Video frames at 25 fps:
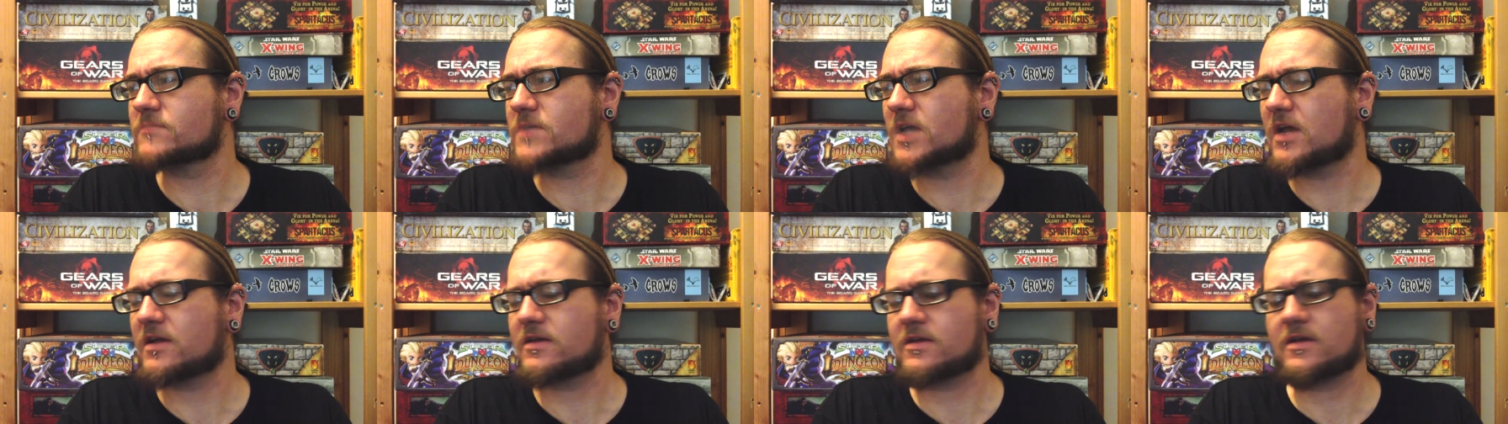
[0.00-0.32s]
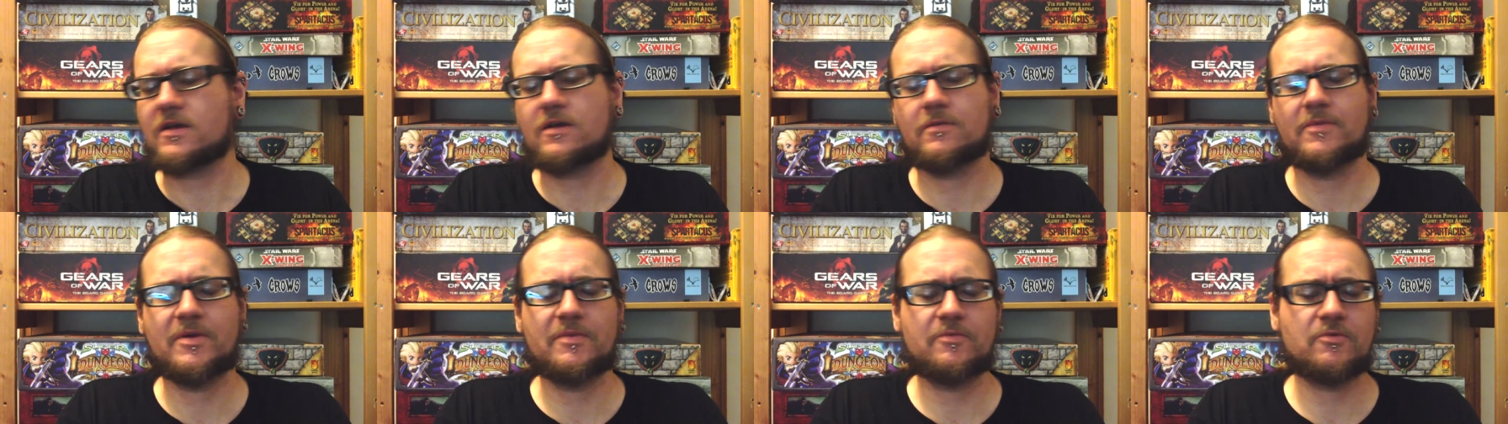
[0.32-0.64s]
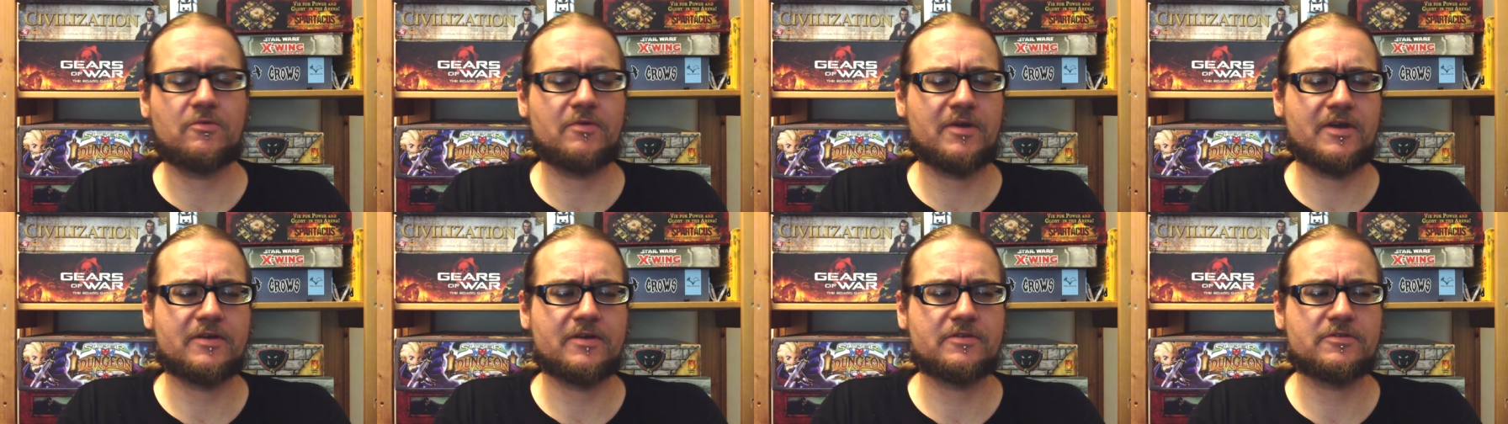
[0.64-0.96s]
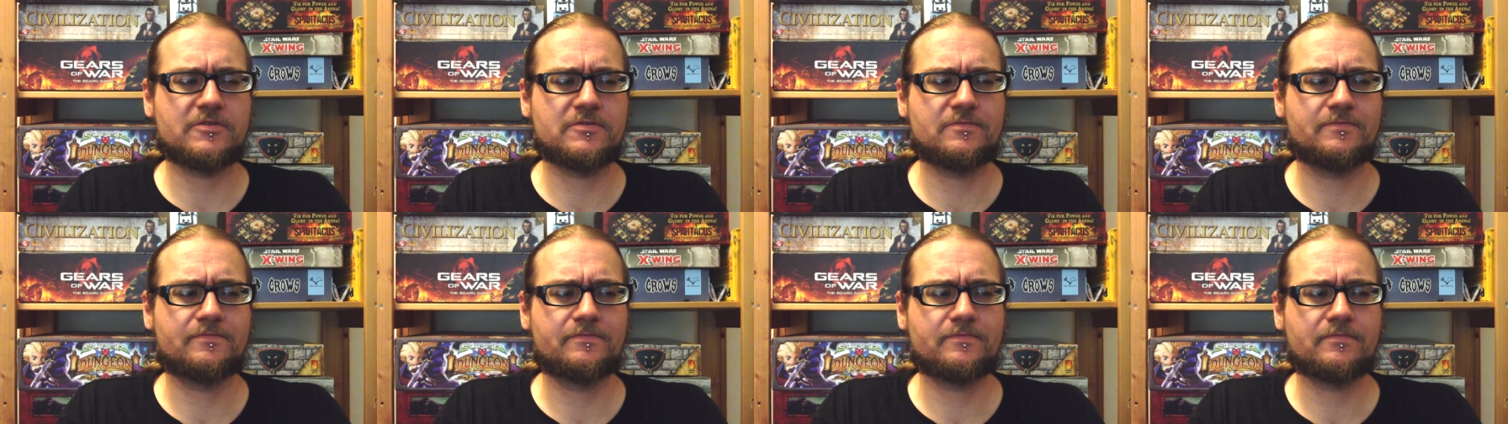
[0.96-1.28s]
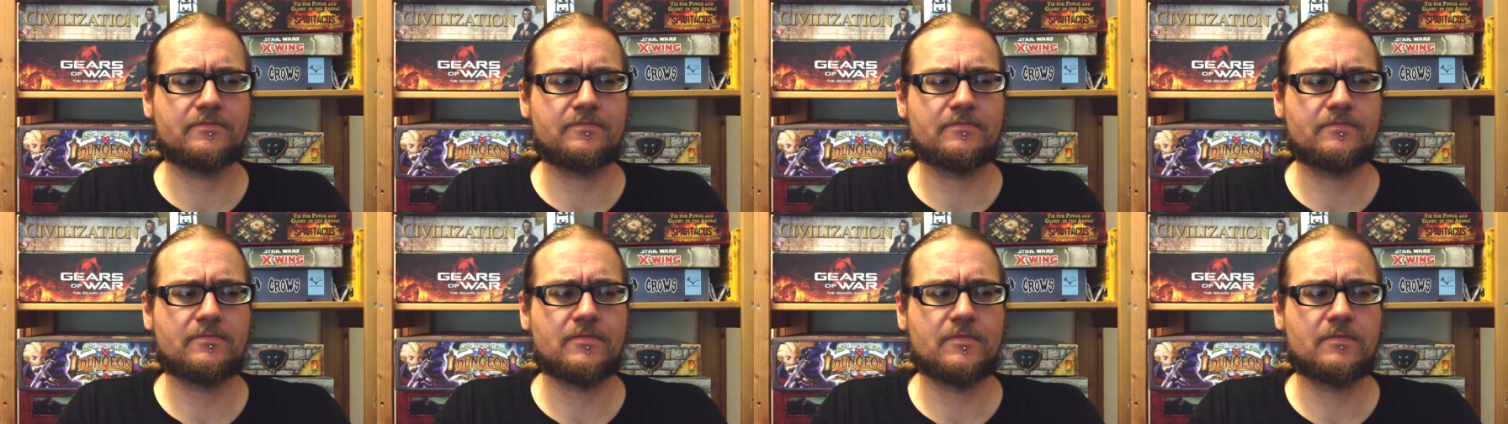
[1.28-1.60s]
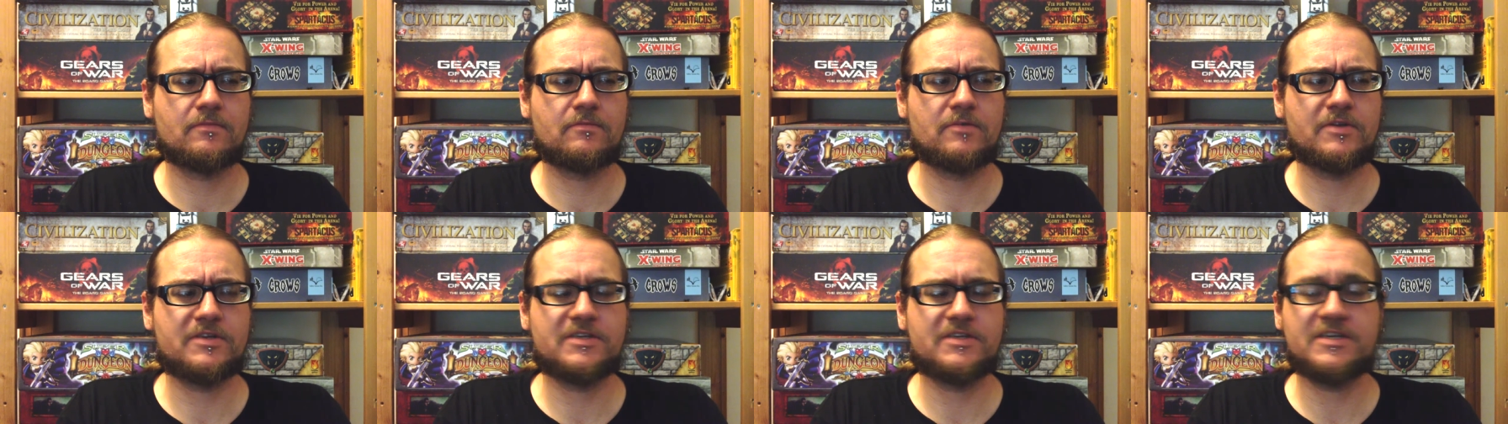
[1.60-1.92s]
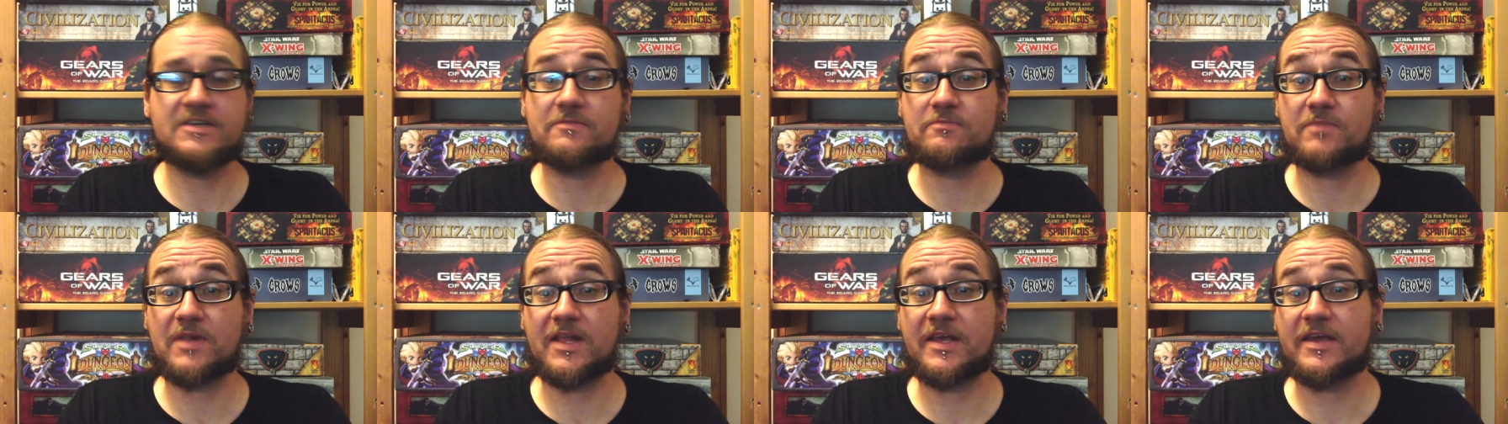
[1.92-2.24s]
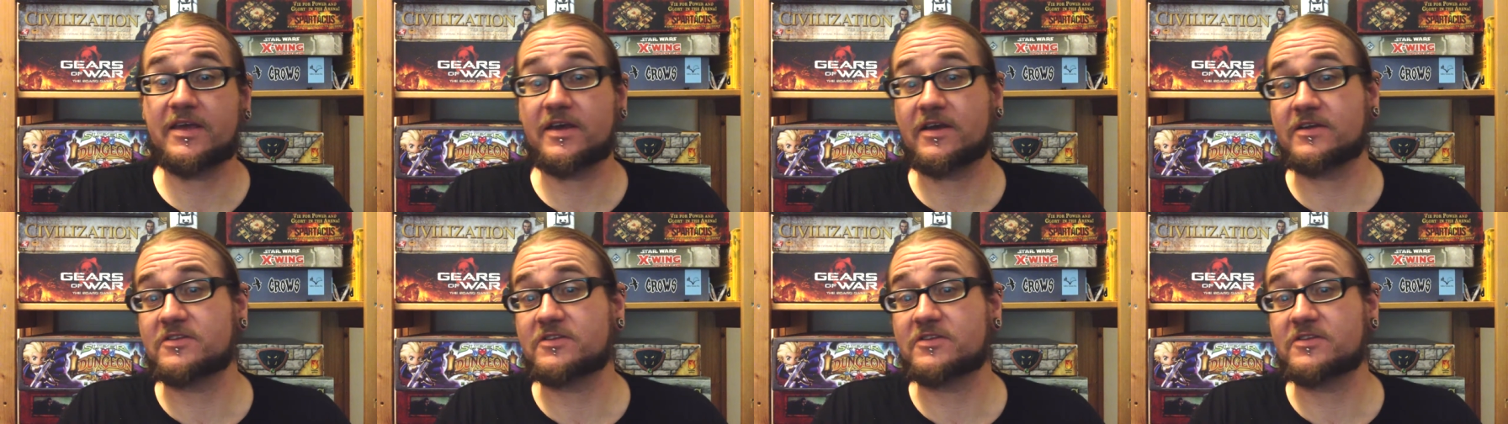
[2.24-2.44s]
I can't remember what else. We did play